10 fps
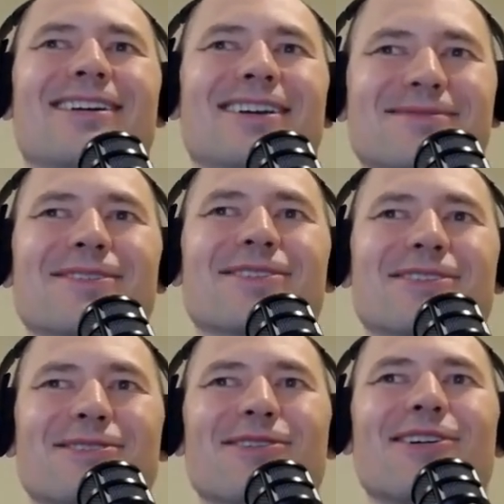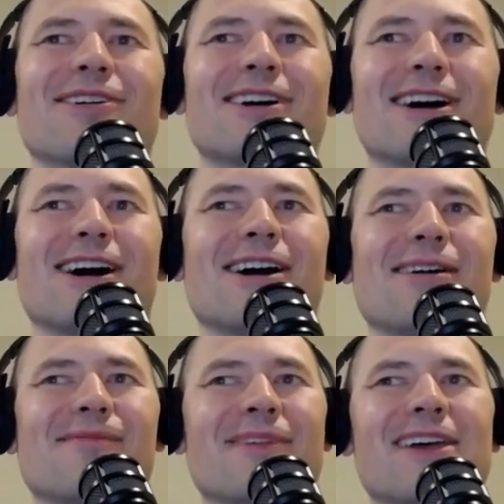that's very cool.
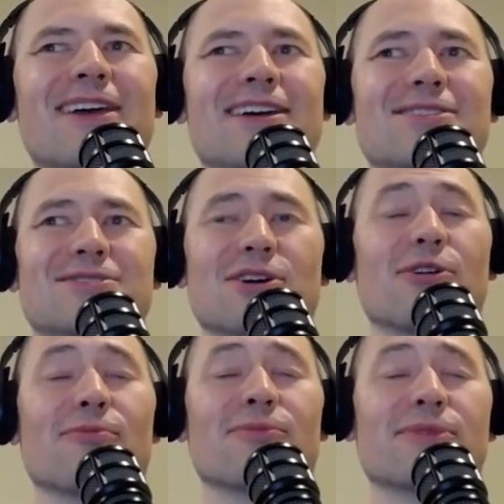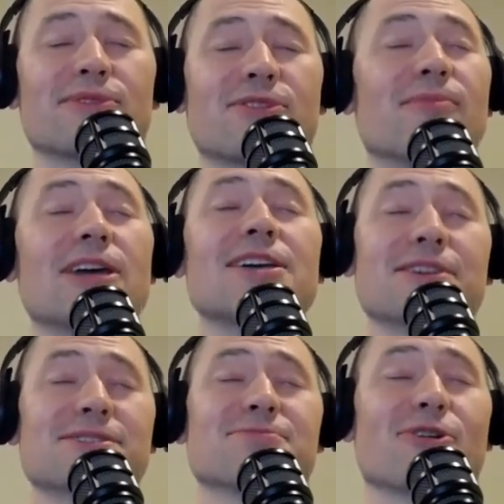So to me,
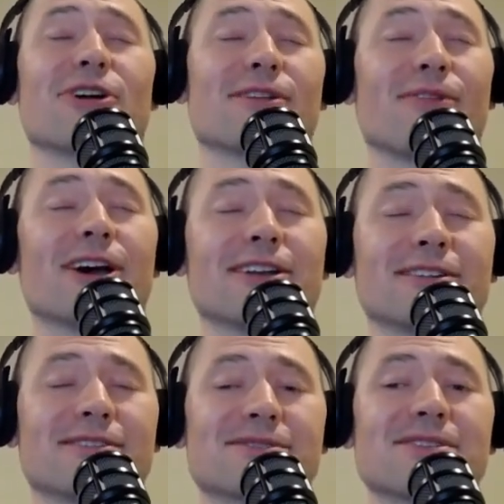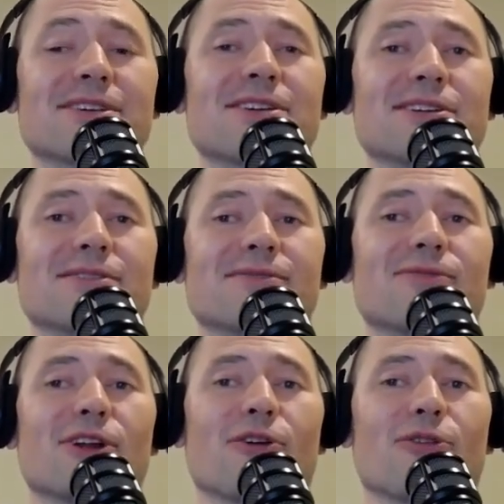this is really enlightening to see,
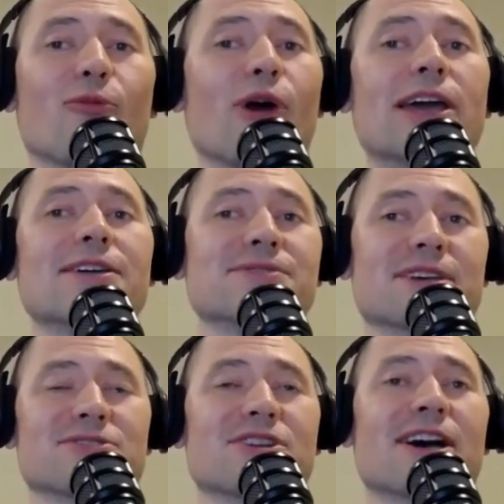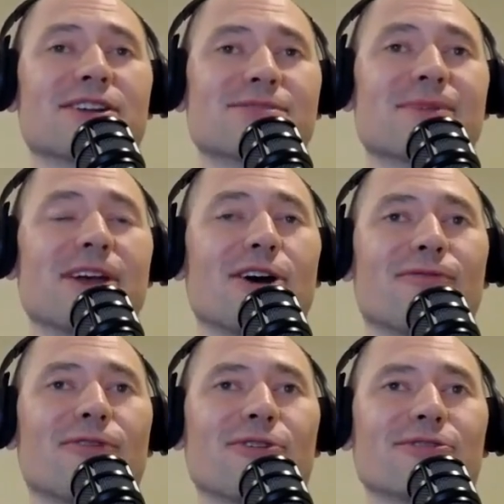the ways that Shiny's been
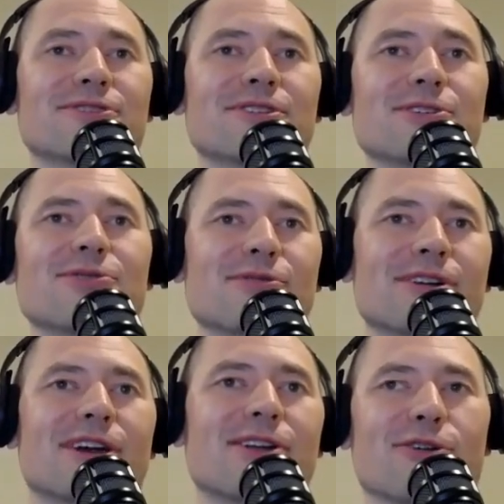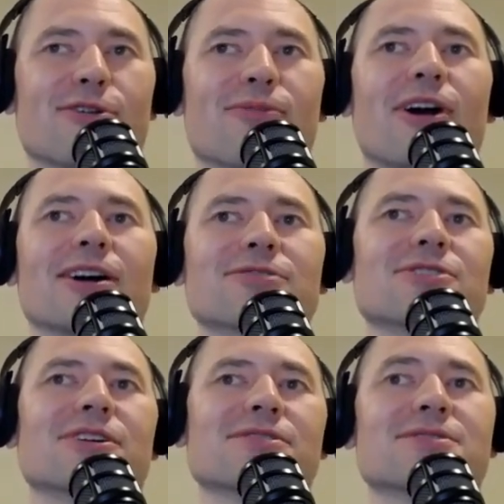helpful to you and your
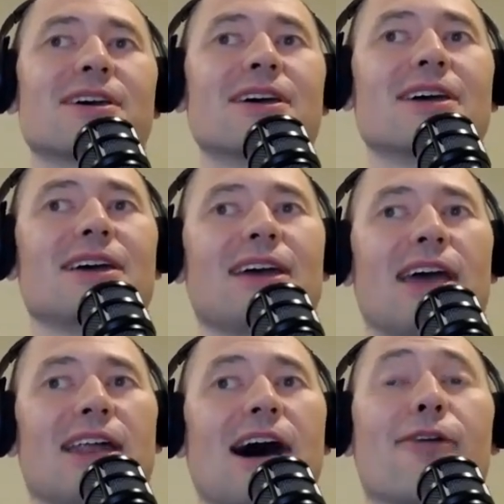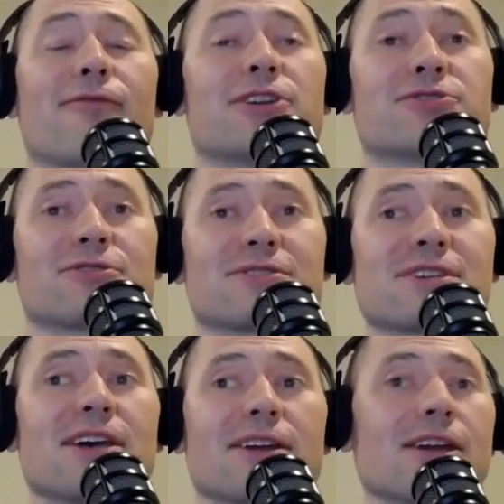projects. And I'll venture to
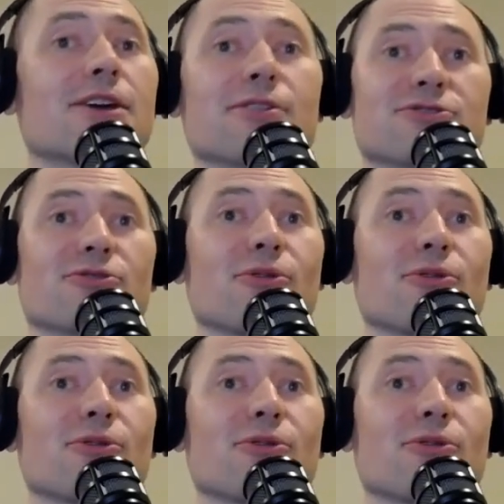say that here in